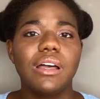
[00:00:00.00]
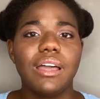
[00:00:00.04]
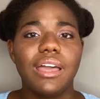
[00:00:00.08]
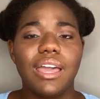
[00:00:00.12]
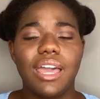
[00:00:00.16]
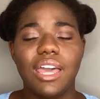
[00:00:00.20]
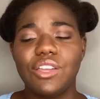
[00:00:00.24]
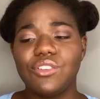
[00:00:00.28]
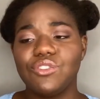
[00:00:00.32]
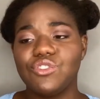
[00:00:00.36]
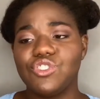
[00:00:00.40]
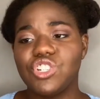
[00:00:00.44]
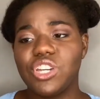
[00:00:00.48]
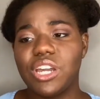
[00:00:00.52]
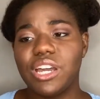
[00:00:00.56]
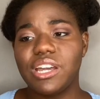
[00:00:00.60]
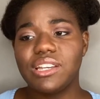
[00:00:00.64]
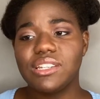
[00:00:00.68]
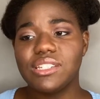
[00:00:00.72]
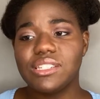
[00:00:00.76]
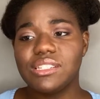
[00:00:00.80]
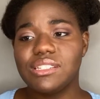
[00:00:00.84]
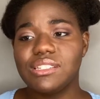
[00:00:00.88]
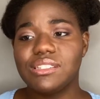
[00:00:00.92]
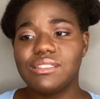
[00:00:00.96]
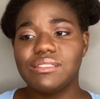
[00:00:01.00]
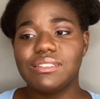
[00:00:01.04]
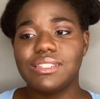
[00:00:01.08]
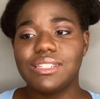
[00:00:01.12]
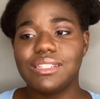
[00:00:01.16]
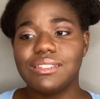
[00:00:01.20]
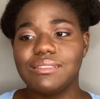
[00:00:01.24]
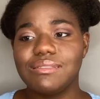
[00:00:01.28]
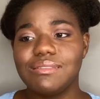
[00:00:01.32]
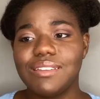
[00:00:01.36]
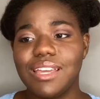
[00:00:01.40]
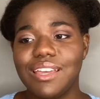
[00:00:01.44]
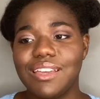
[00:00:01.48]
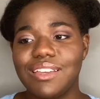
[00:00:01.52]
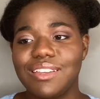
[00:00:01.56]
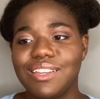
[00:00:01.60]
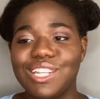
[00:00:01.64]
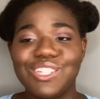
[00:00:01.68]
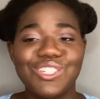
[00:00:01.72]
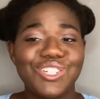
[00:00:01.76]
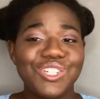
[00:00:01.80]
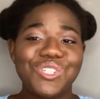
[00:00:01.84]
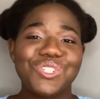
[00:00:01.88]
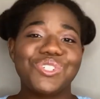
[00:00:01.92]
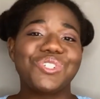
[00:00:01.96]
and just
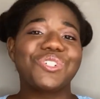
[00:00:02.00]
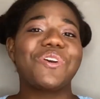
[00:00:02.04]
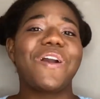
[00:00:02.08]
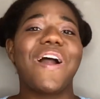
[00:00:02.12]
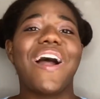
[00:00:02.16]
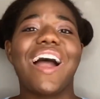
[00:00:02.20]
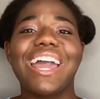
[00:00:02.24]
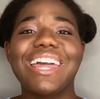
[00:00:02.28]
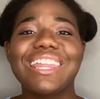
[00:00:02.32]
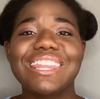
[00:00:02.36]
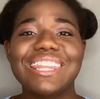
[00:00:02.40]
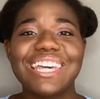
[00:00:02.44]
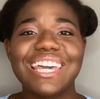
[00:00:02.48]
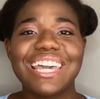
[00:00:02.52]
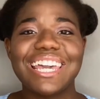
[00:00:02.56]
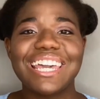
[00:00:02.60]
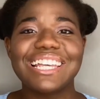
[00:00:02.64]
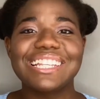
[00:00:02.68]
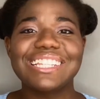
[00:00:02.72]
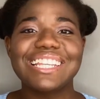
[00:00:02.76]
try things.